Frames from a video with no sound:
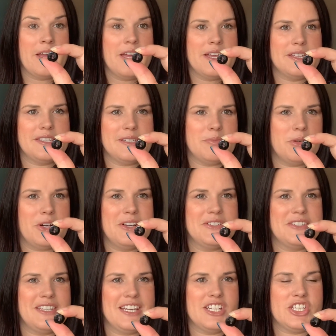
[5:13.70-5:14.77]
to put
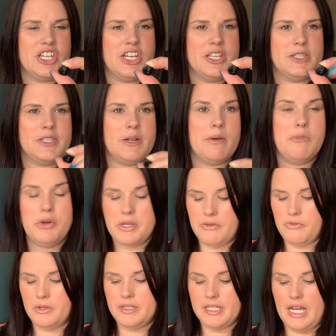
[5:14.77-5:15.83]
onto that shirt. So I'm looking
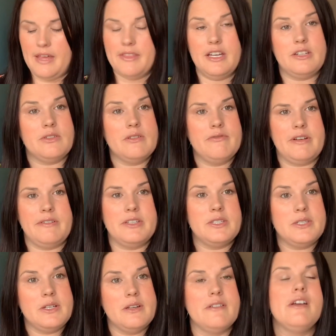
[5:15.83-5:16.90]
forward to getting that done very
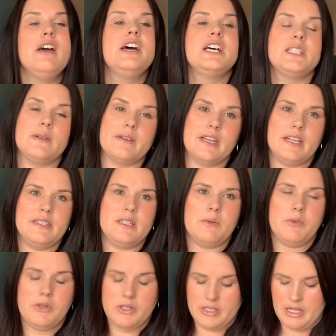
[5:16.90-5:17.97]
soon so I can get it
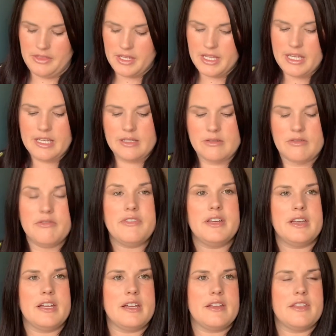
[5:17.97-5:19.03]
worn. I think it's
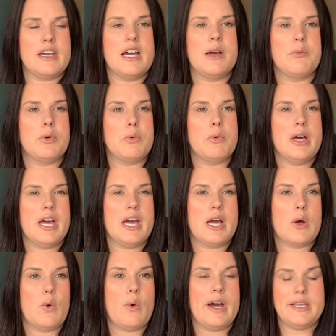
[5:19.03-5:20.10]
something that I will wear
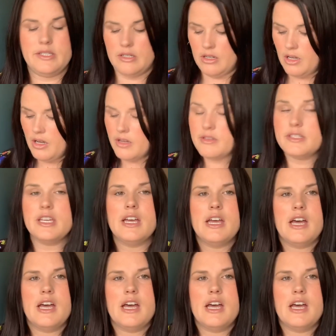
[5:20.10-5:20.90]
quite a lot.